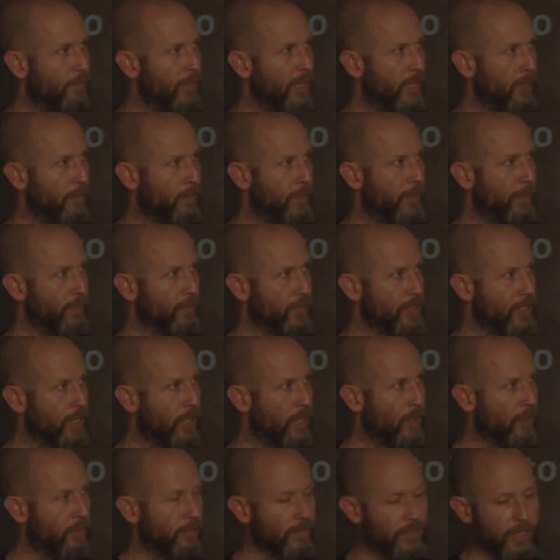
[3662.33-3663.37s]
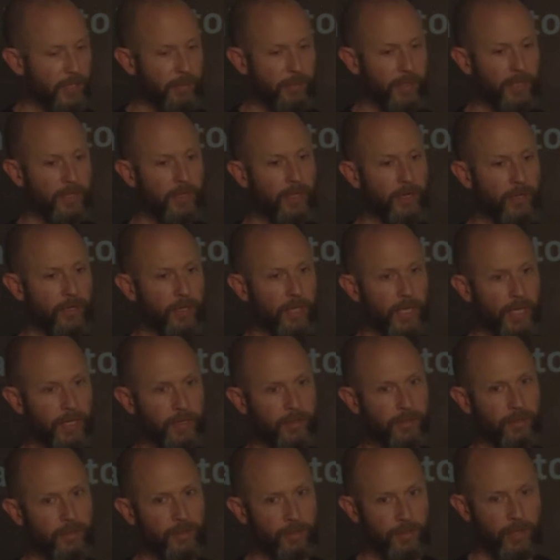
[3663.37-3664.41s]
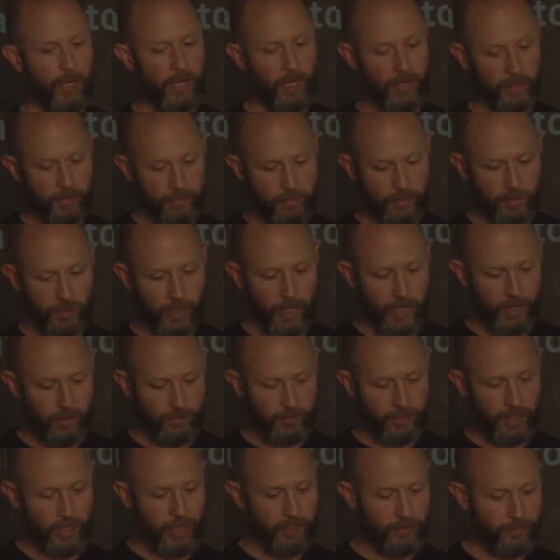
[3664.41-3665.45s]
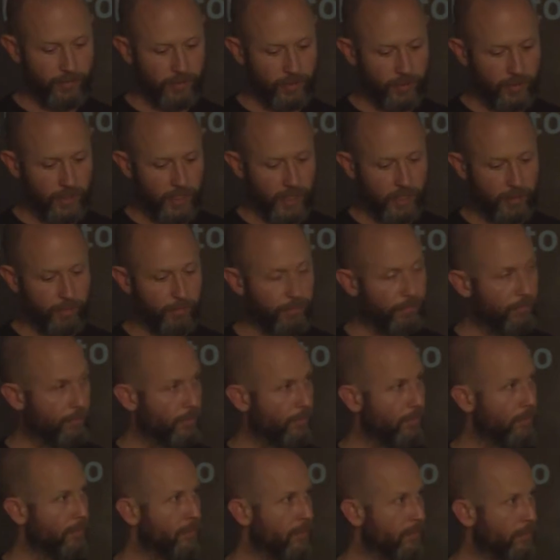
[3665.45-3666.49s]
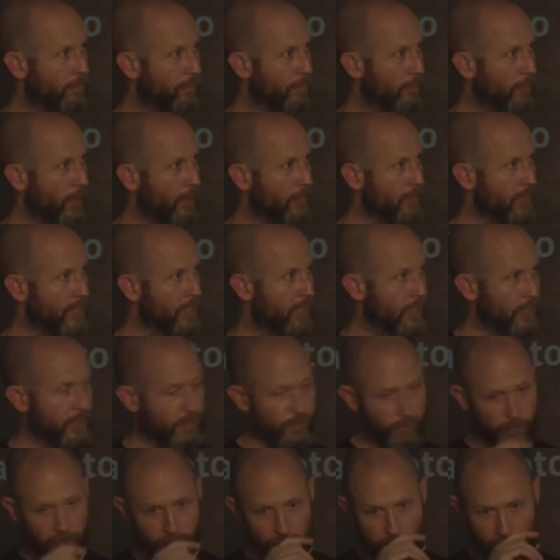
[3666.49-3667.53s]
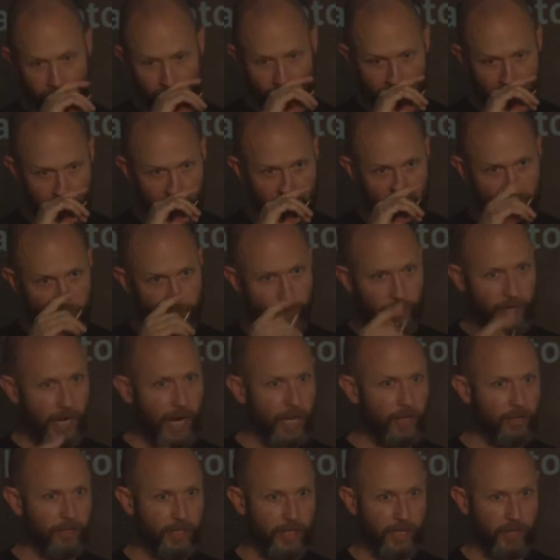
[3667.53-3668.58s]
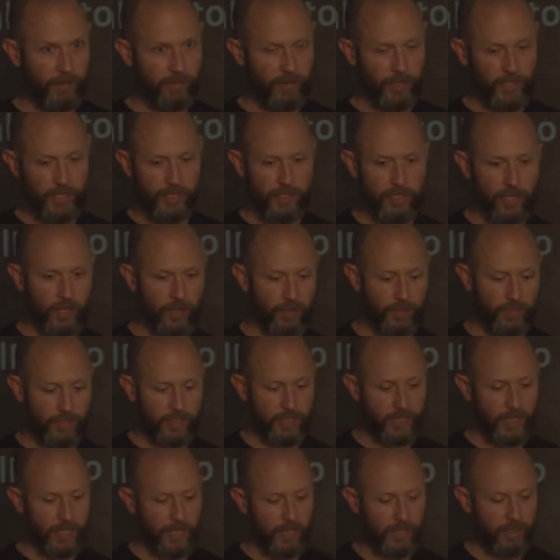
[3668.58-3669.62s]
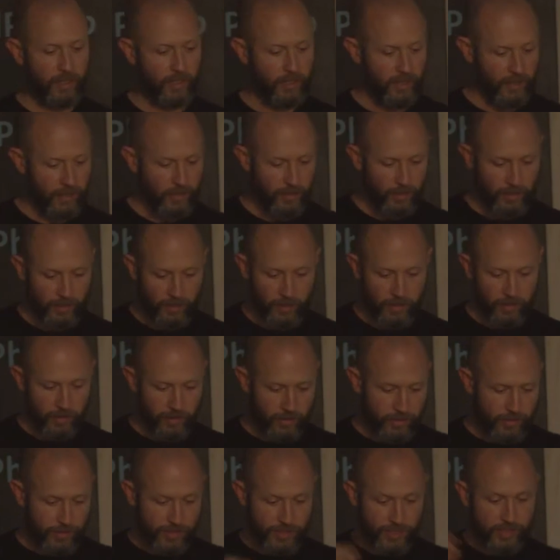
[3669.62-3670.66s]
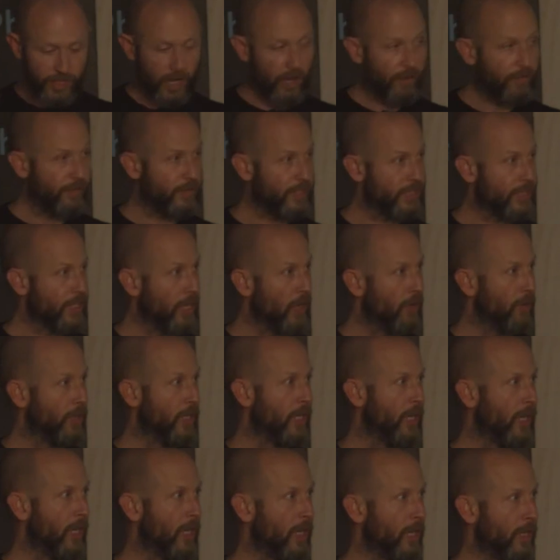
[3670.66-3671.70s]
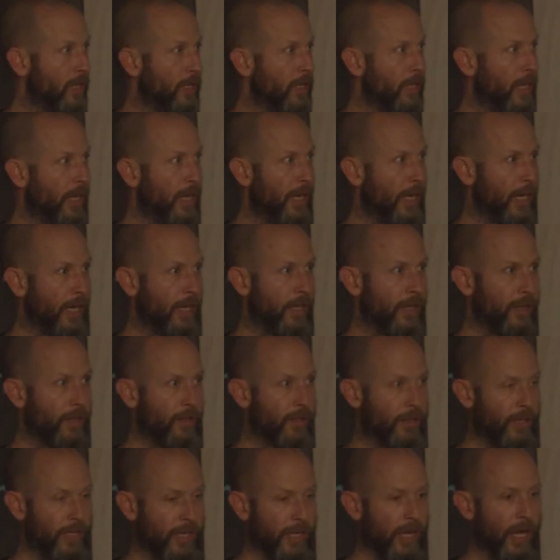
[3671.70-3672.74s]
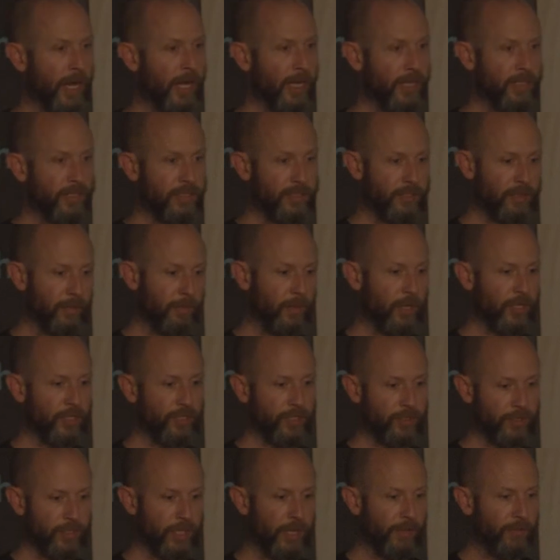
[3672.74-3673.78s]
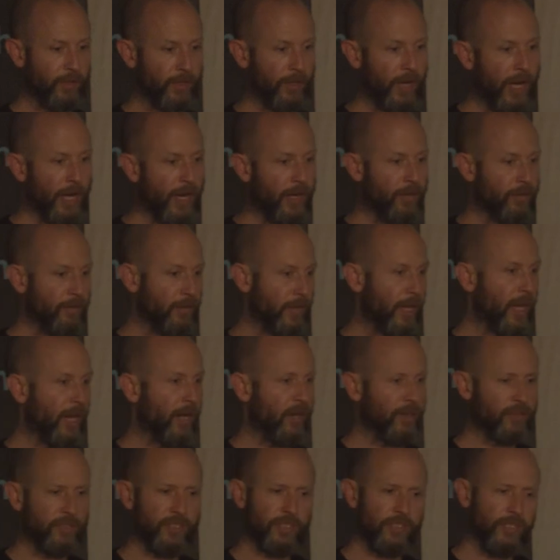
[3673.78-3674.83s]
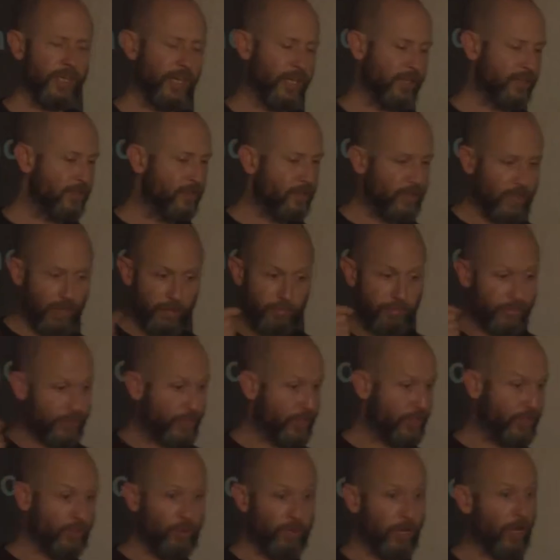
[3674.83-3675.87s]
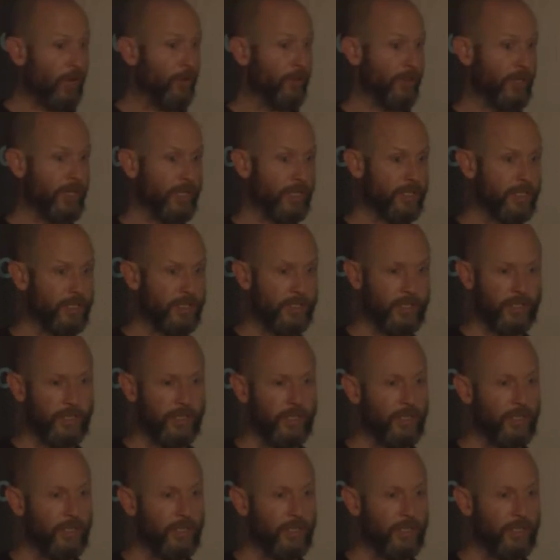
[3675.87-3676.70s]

being in people's homes. I mean, they're like, you're not allowed to enter like premises when I'm there. The reality of it is all this like stuff is going on and the guys, the marshals on the ground there just like, come shoot all this.